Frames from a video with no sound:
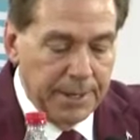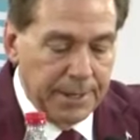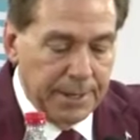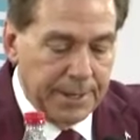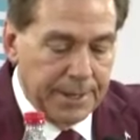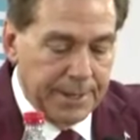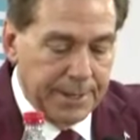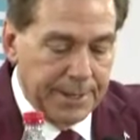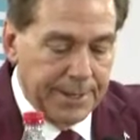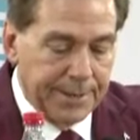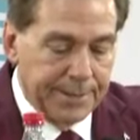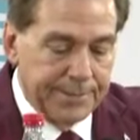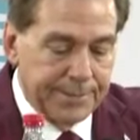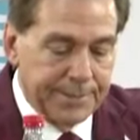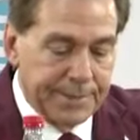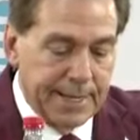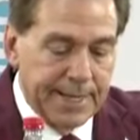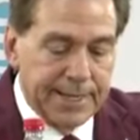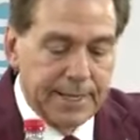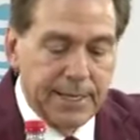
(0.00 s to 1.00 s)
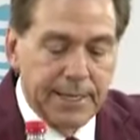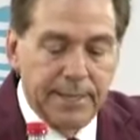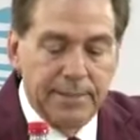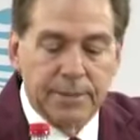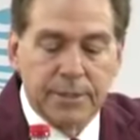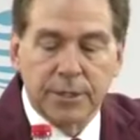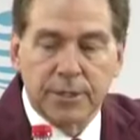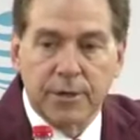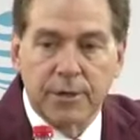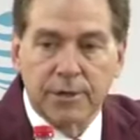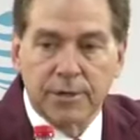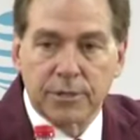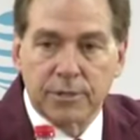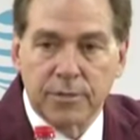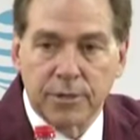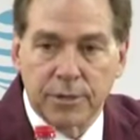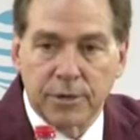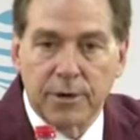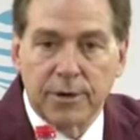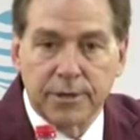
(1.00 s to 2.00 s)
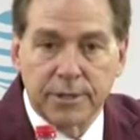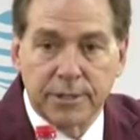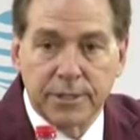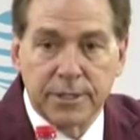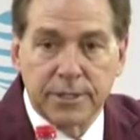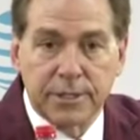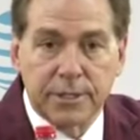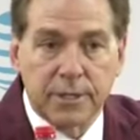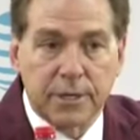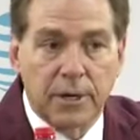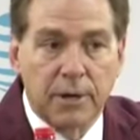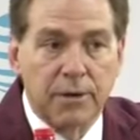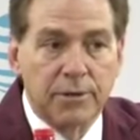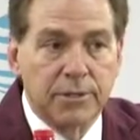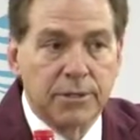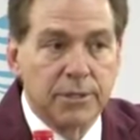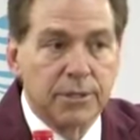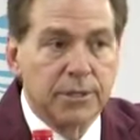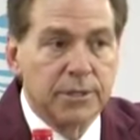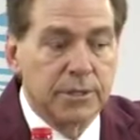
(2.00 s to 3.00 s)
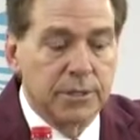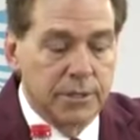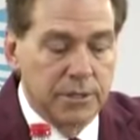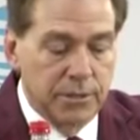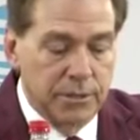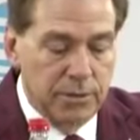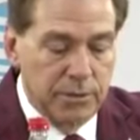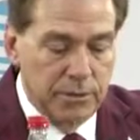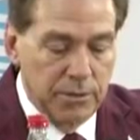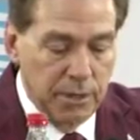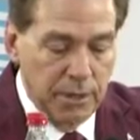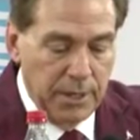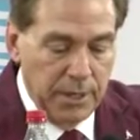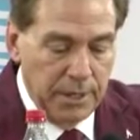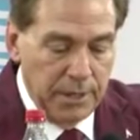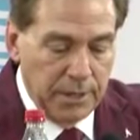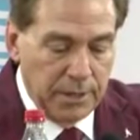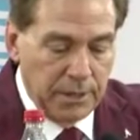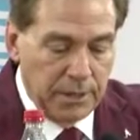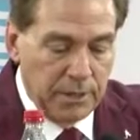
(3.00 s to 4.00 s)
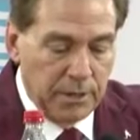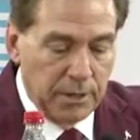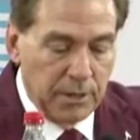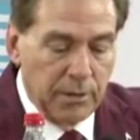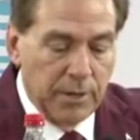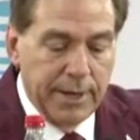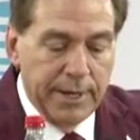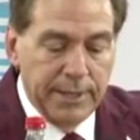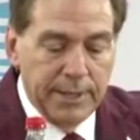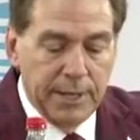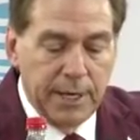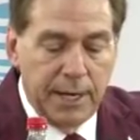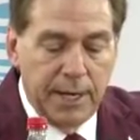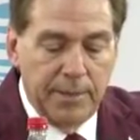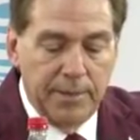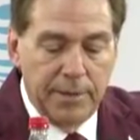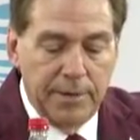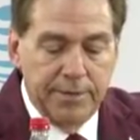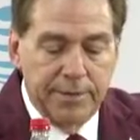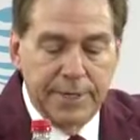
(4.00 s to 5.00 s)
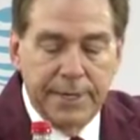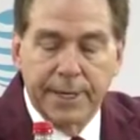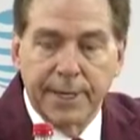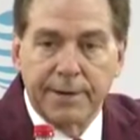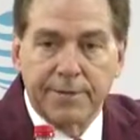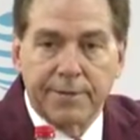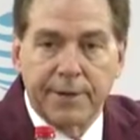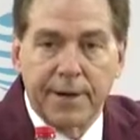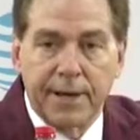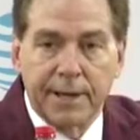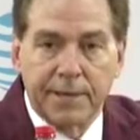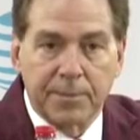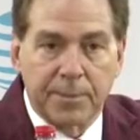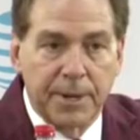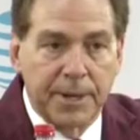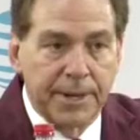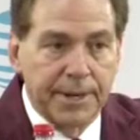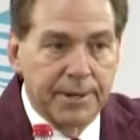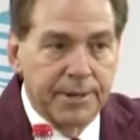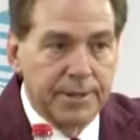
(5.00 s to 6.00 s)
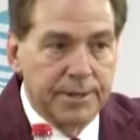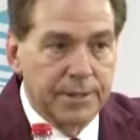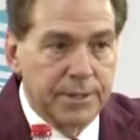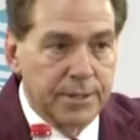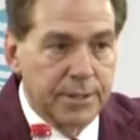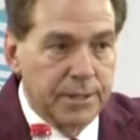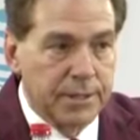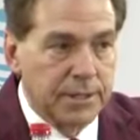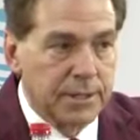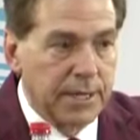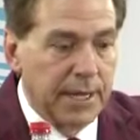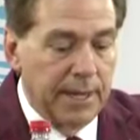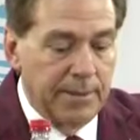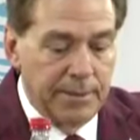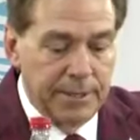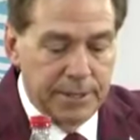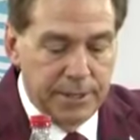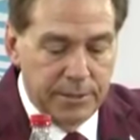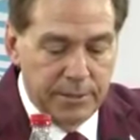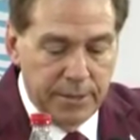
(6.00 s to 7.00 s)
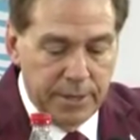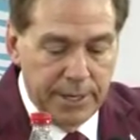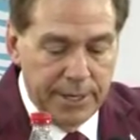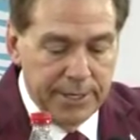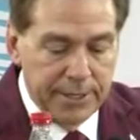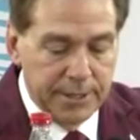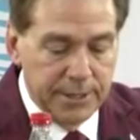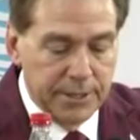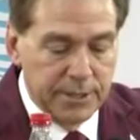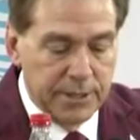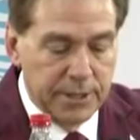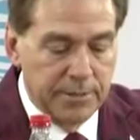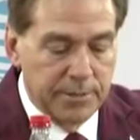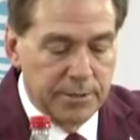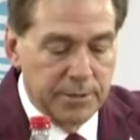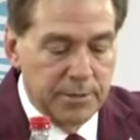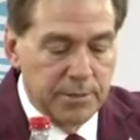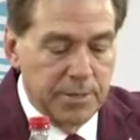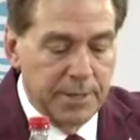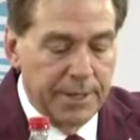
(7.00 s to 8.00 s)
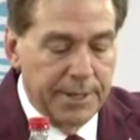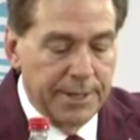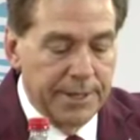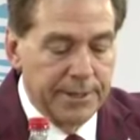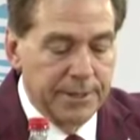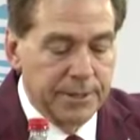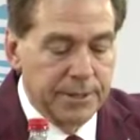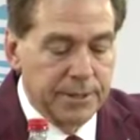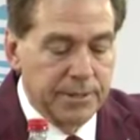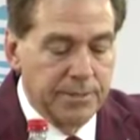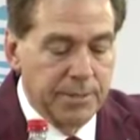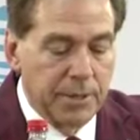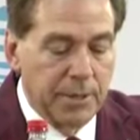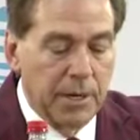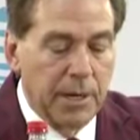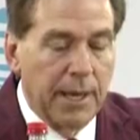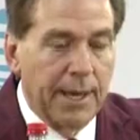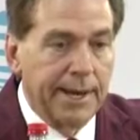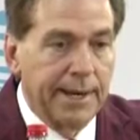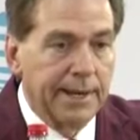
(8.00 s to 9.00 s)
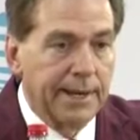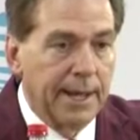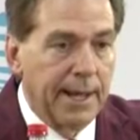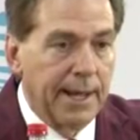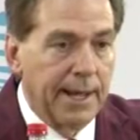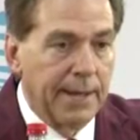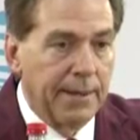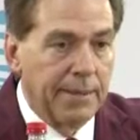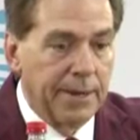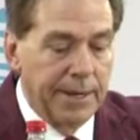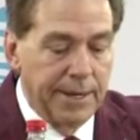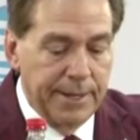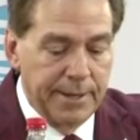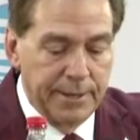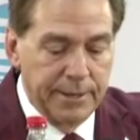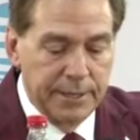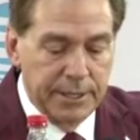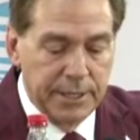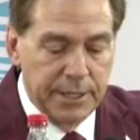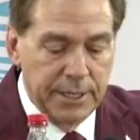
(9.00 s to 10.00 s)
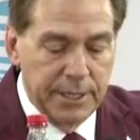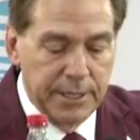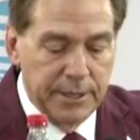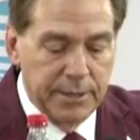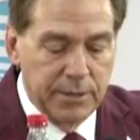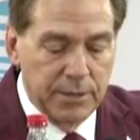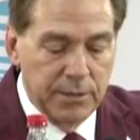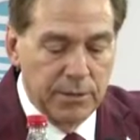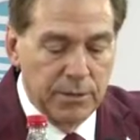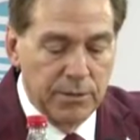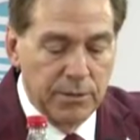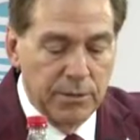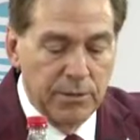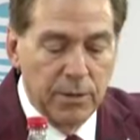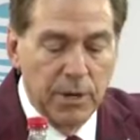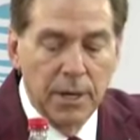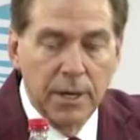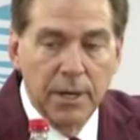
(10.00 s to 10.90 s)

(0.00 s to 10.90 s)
Um, that team starts with our assistant coaches who do a great job of identifying players, establishing relationships with players, putting a lot of time and energy into